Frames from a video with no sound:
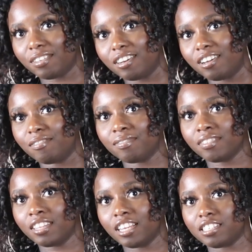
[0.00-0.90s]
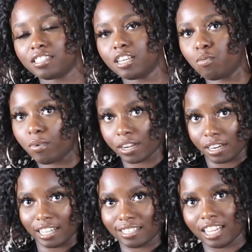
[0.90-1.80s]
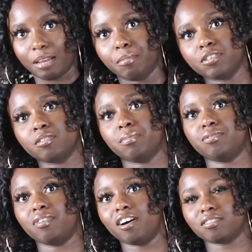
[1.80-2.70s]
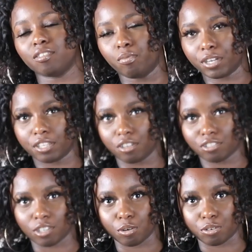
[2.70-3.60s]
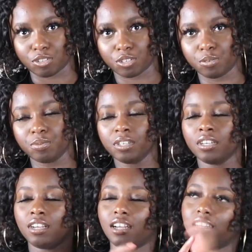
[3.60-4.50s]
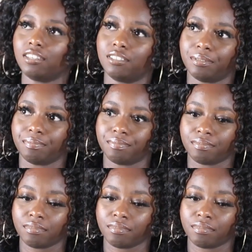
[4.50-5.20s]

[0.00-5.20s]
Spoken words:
you know, it's still working that same muscle, but you're also working your shoulder too. And